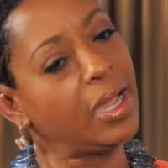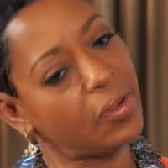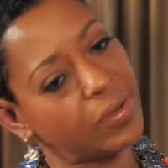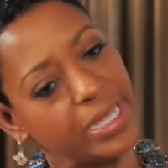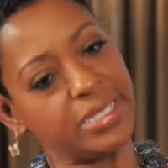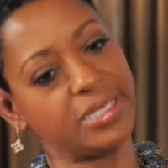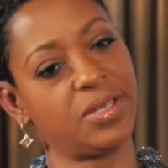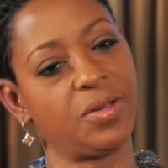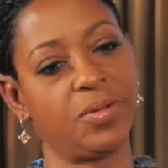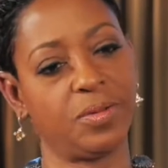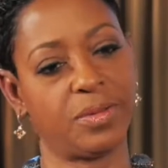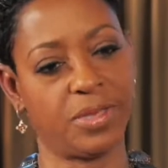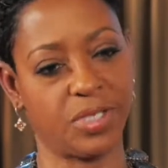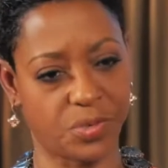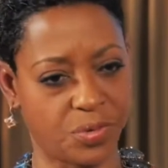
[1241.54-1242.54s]
okay,
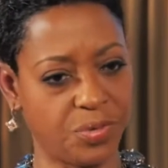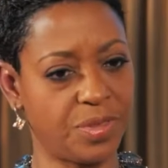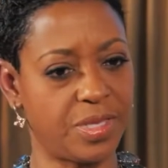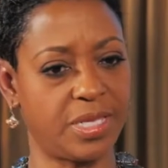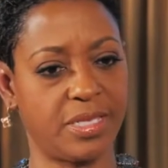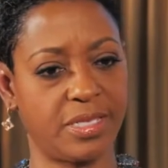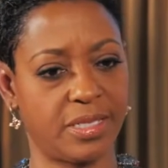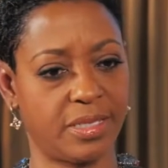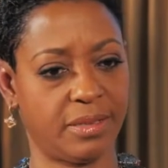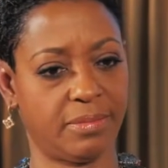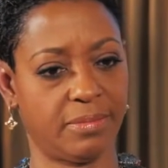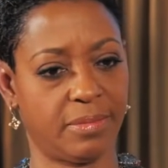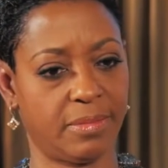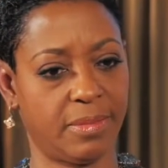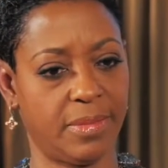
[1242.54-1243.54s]
so the truth is,
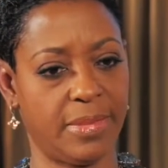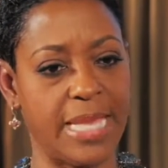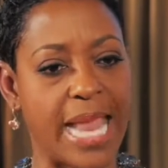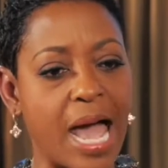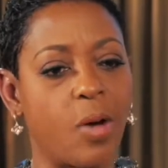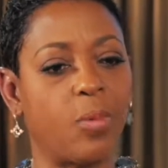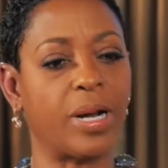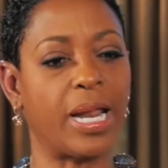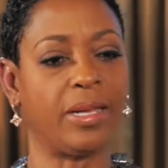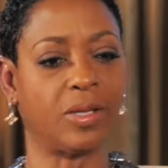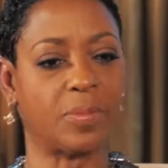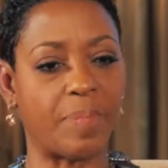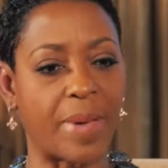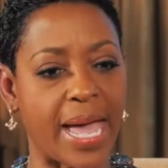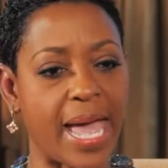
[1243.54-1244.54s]
now when I
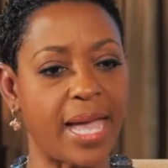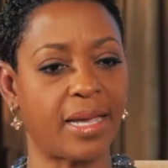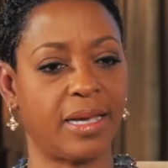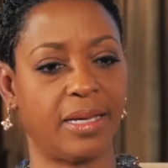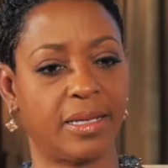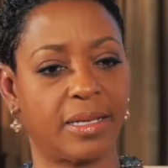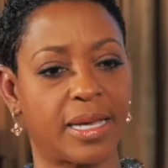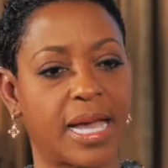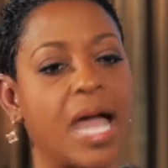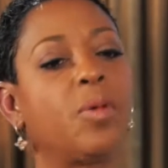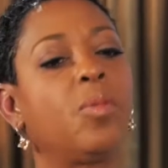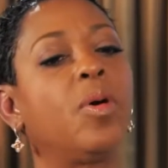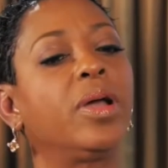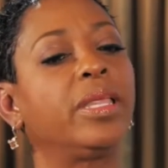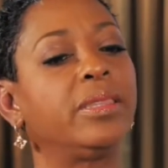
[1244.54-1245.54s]
look back, I
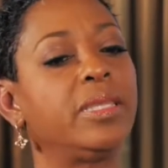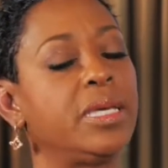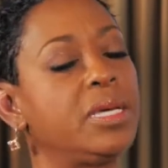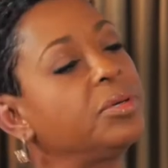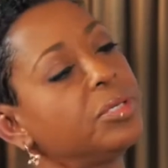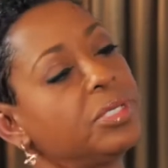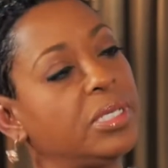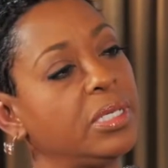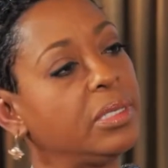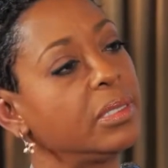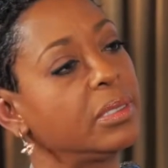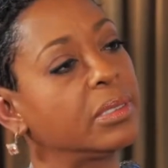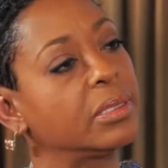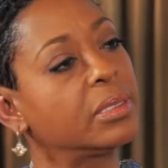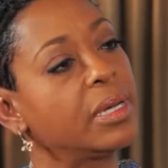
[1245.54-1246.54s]
wanted the energy.
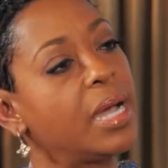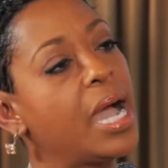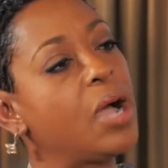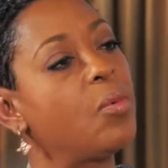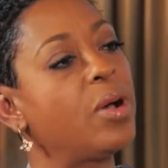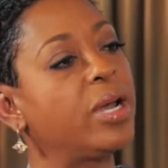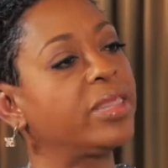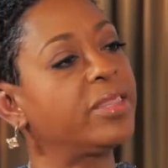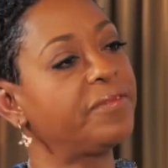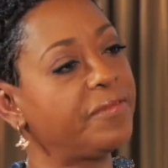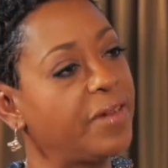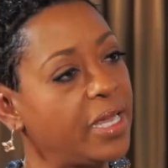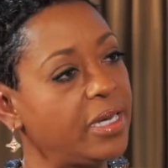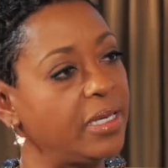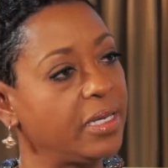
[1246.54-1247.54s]
I wanted the
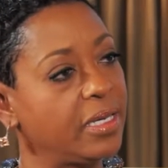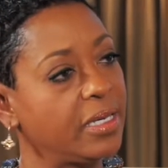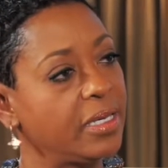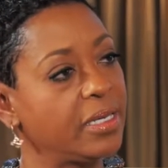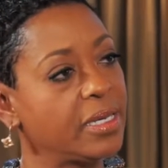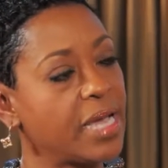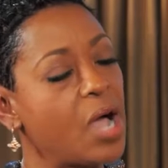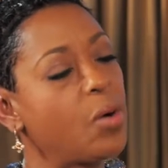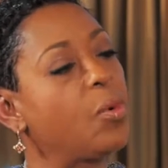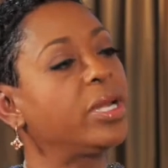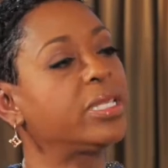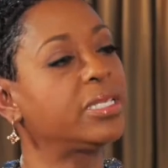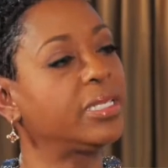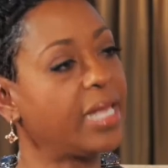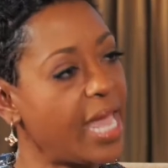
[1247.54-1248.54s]
fun. I
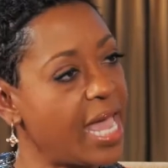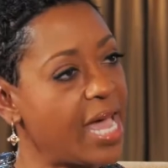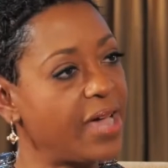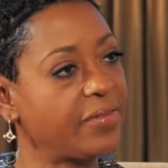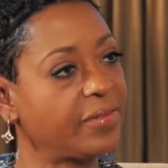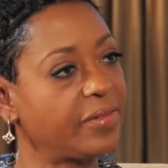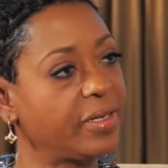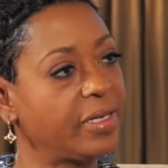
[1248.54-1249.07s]
wanted to laugh.